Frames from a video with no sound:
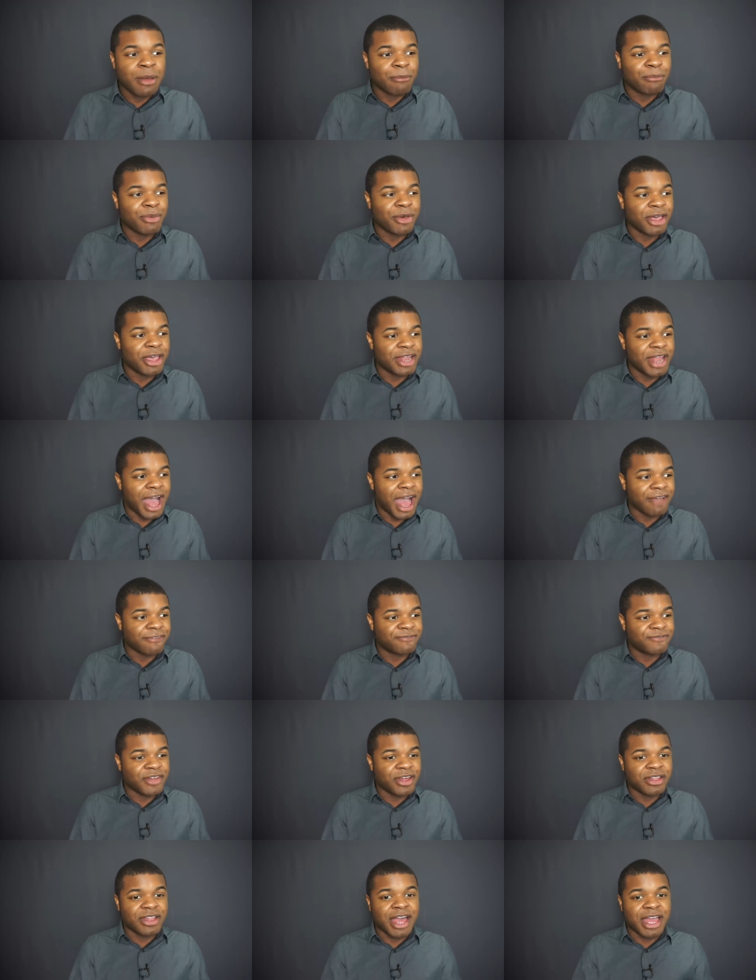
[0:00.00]
but I
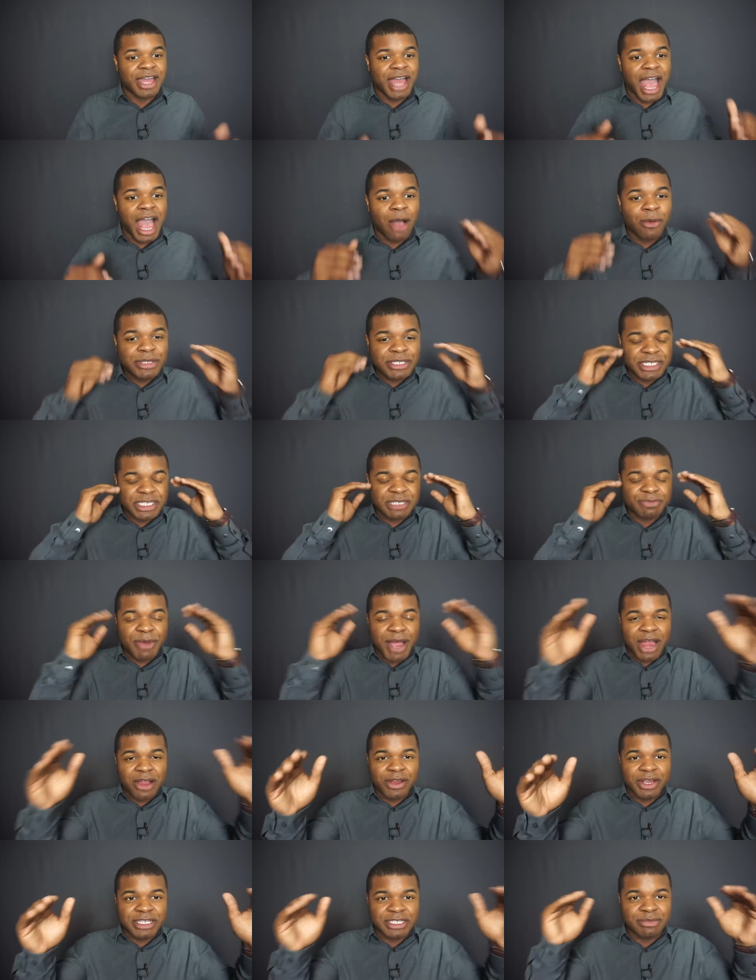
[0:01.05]
felt like I was
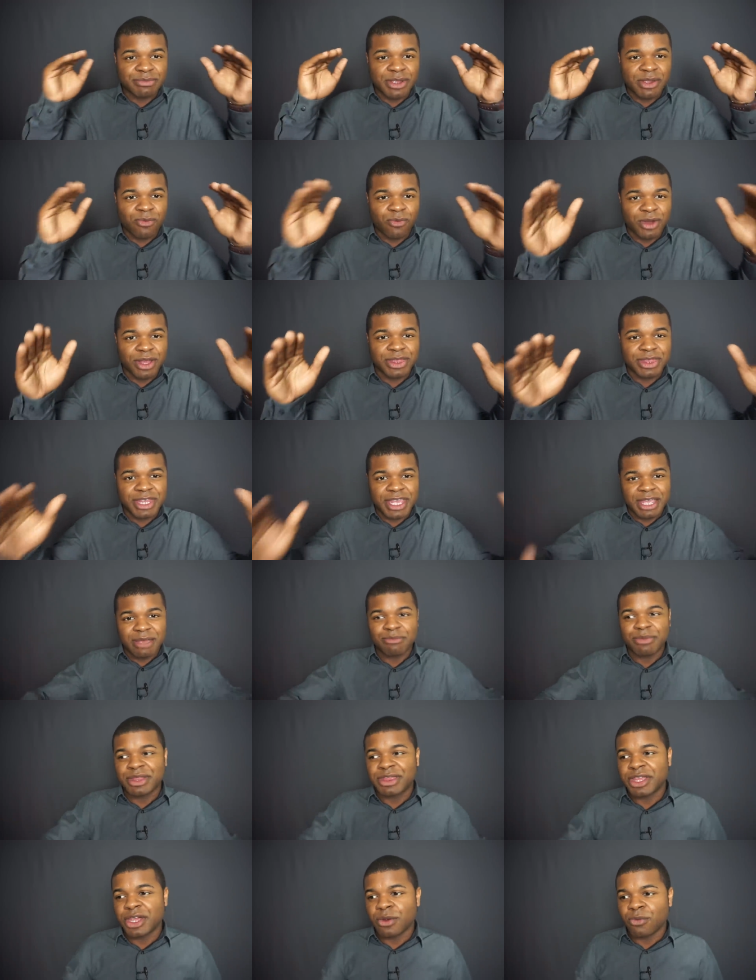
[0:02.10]
aspiring to be one thing,
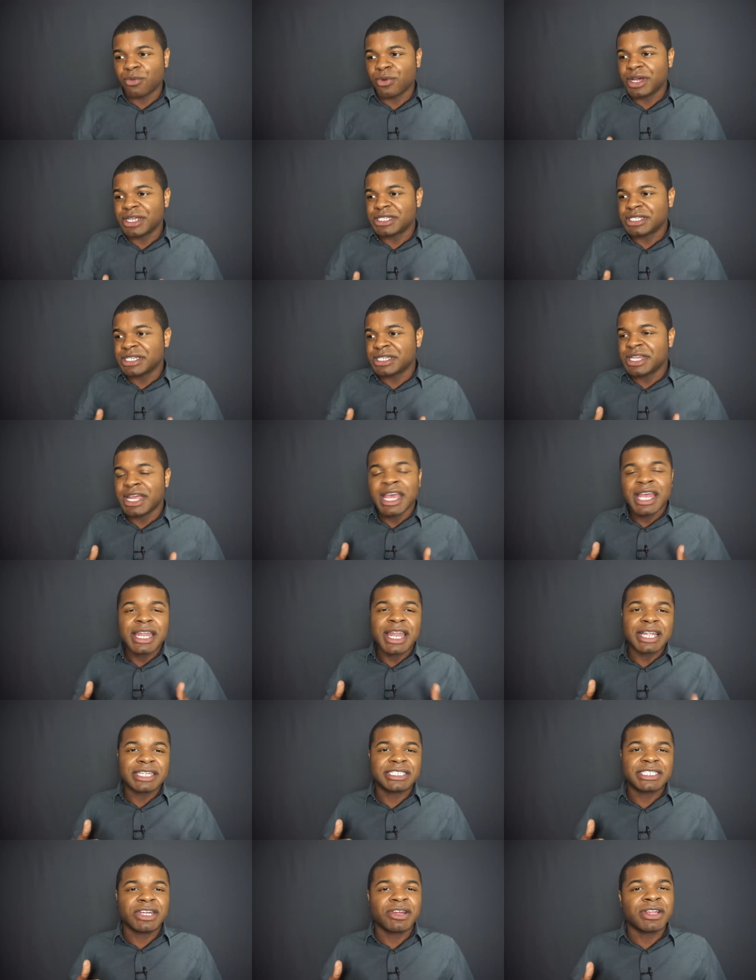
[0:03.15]
but there wasn't
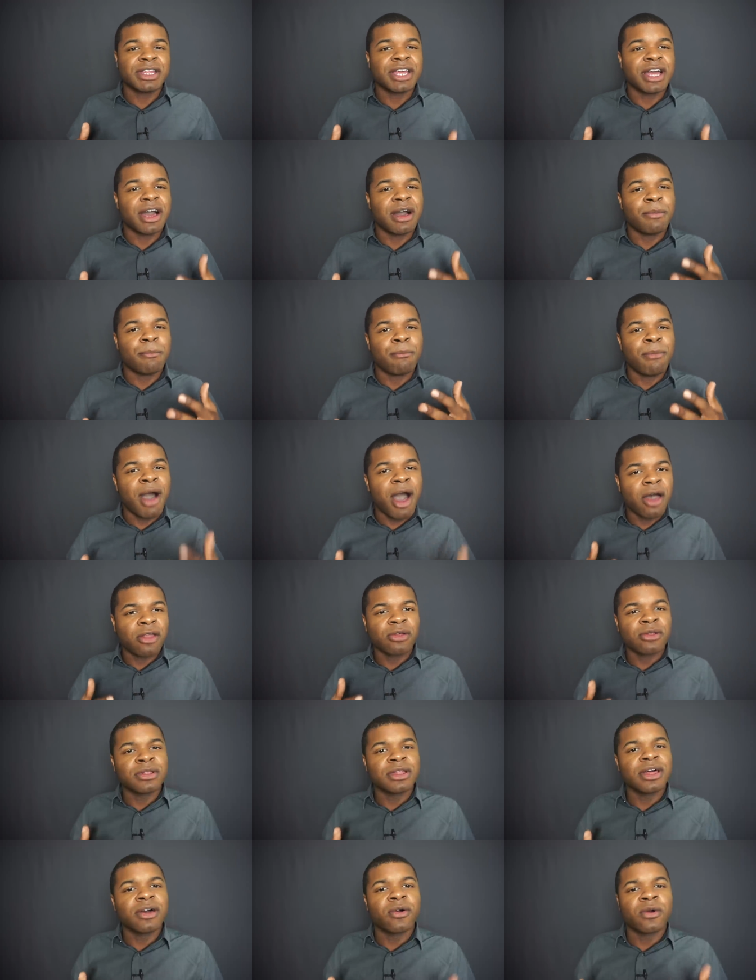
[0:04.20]
necessarily a
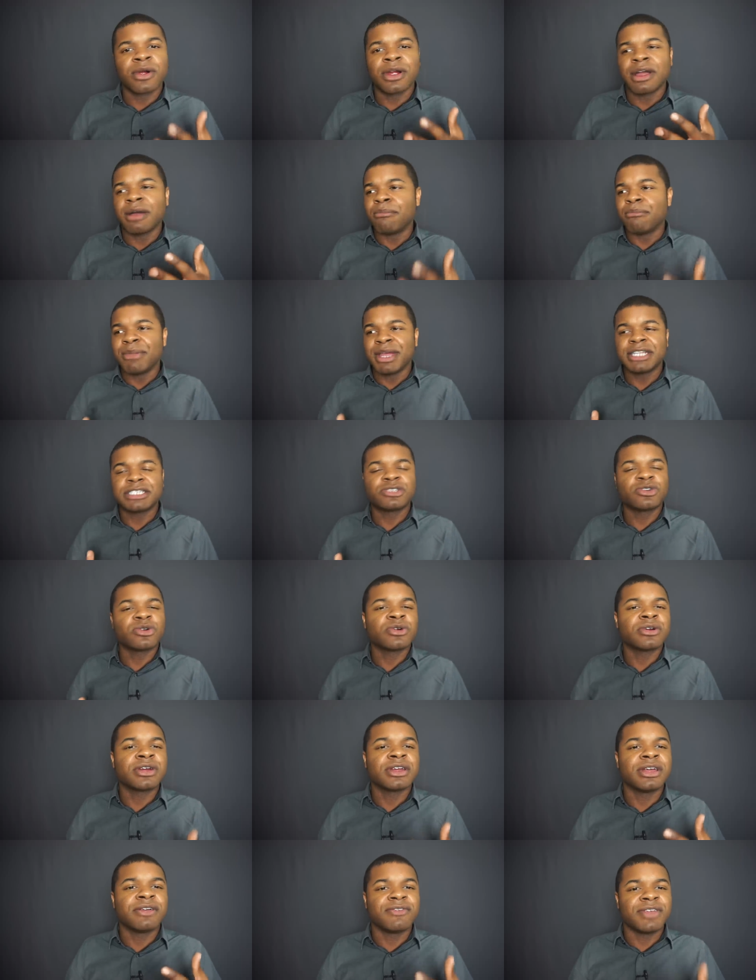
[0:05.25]
model or a
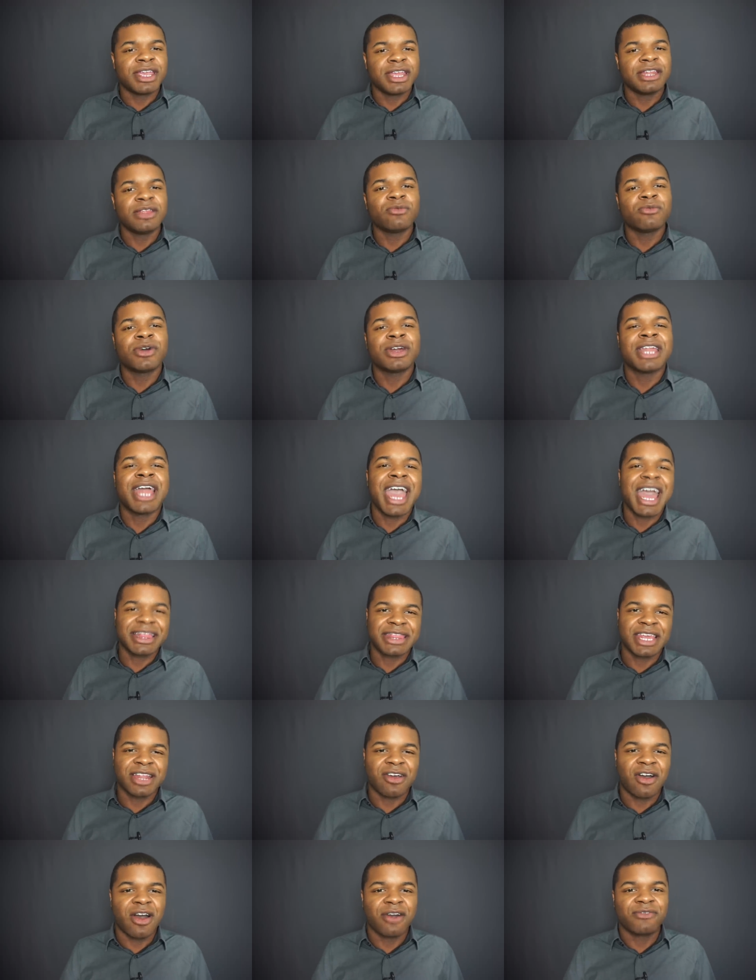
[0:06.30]
mentor of anyone at
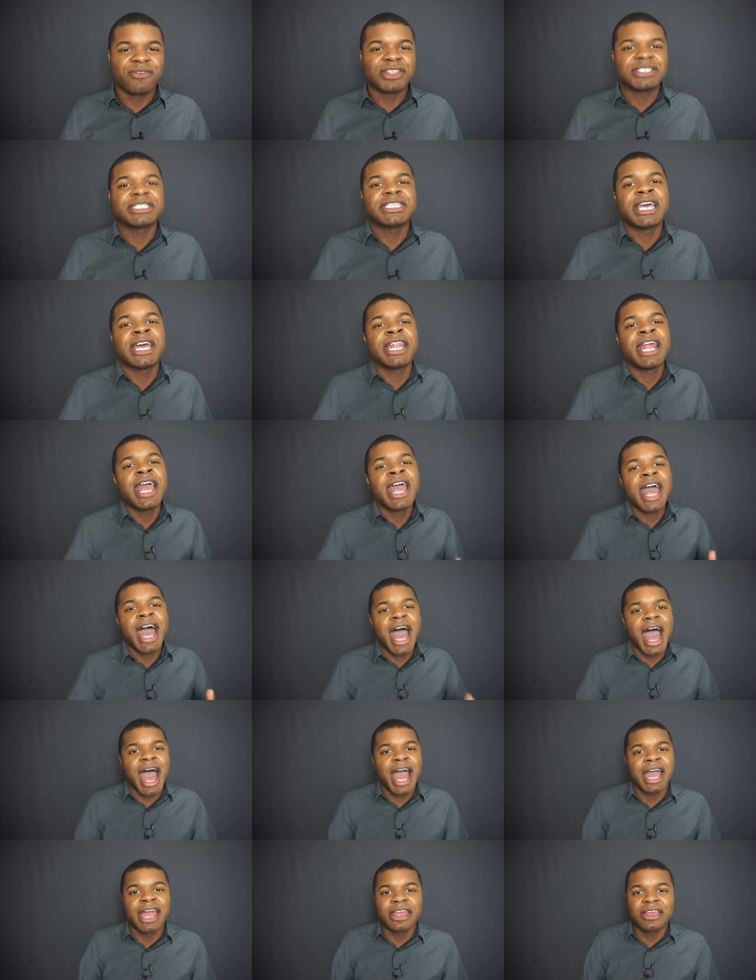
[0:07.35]
that office that
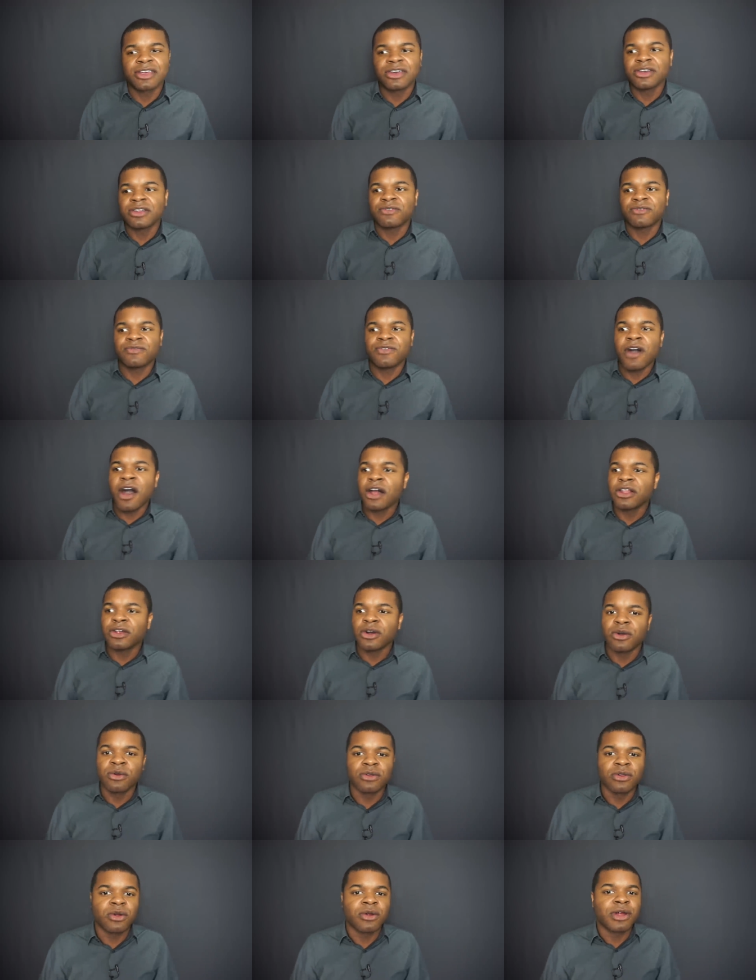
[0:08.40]
I could
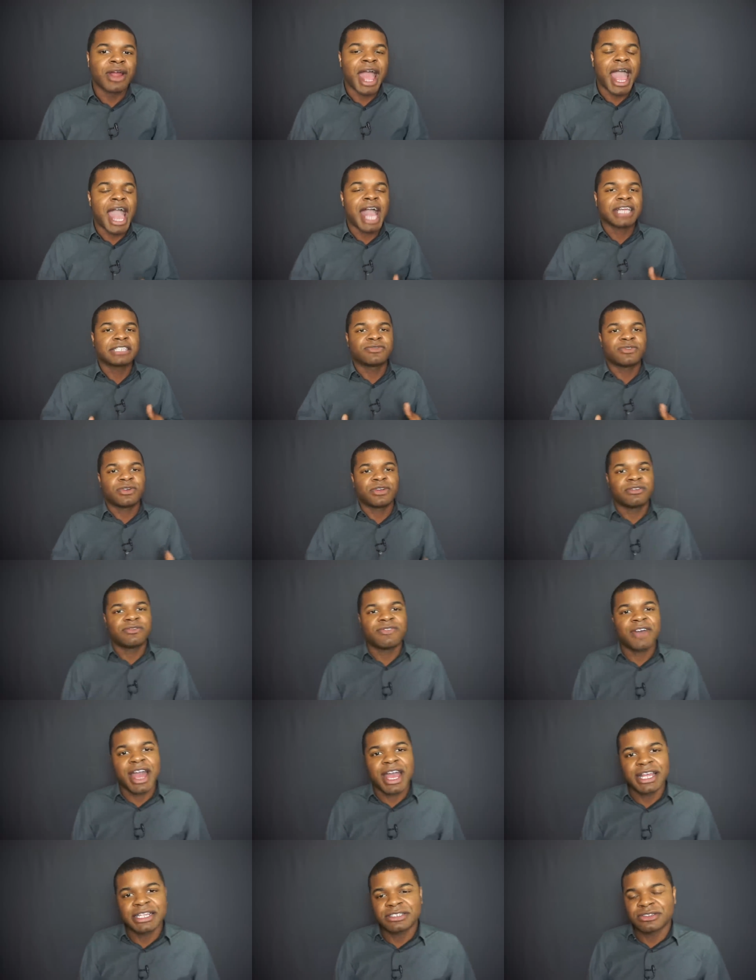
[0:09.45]
follow or ask for
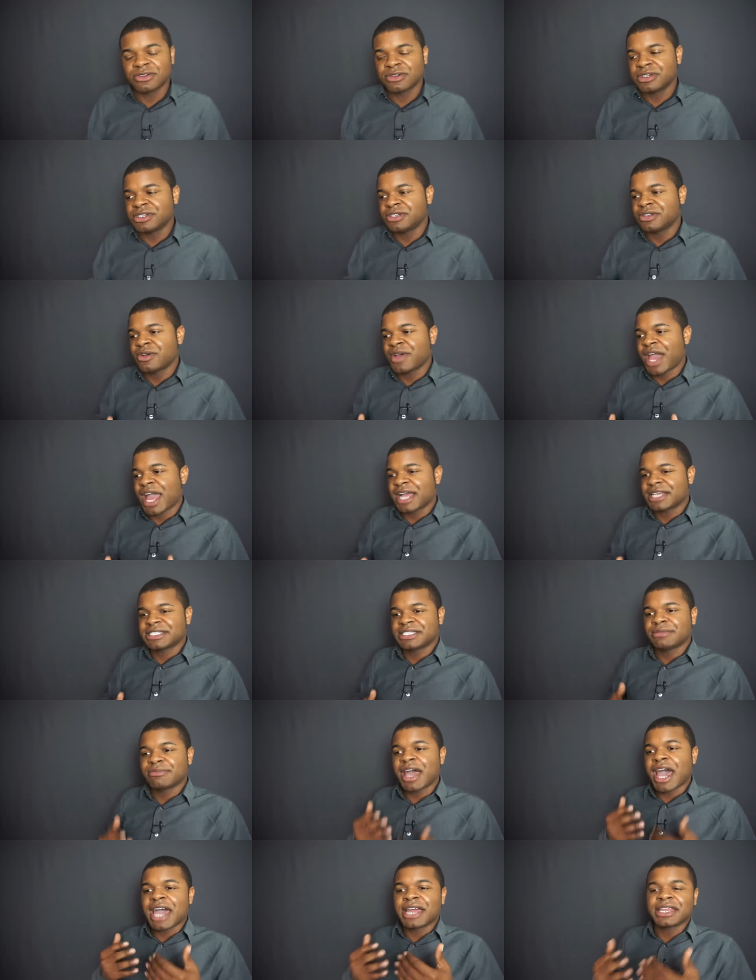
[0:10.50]
advice or you know ask
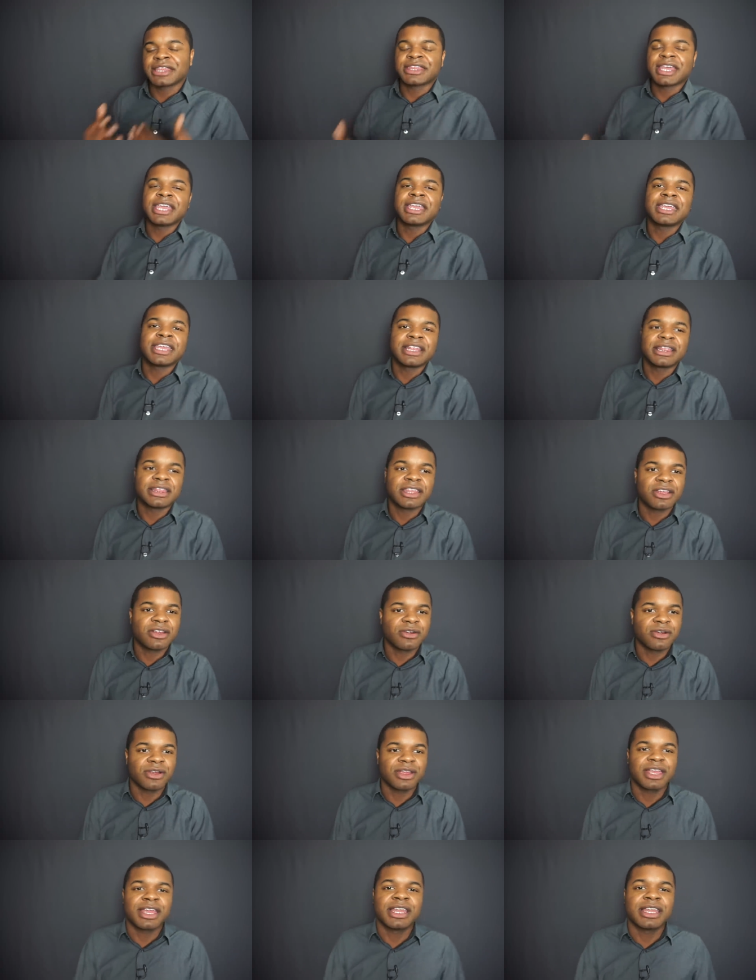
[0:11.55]
them how did they get
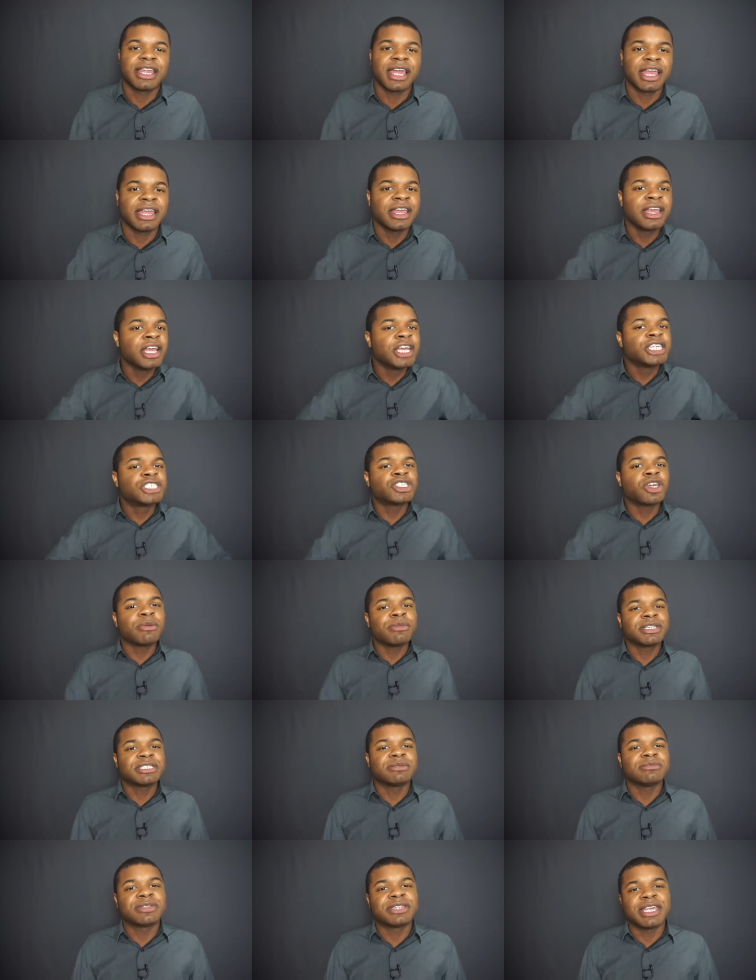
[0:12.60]
there or can they show me
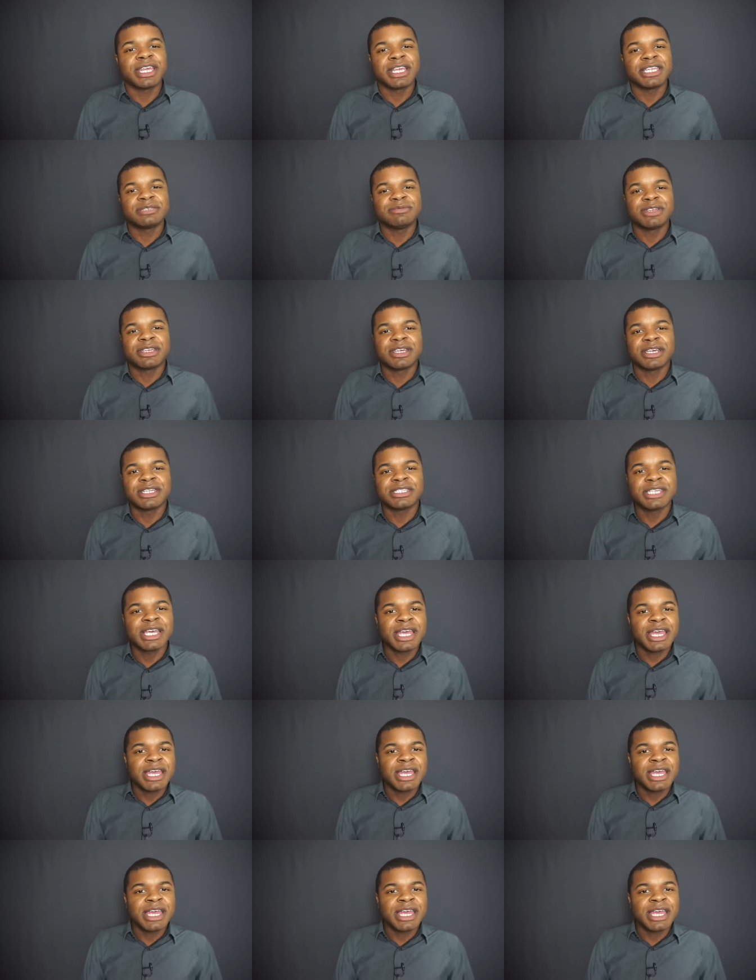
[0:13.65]
some things because,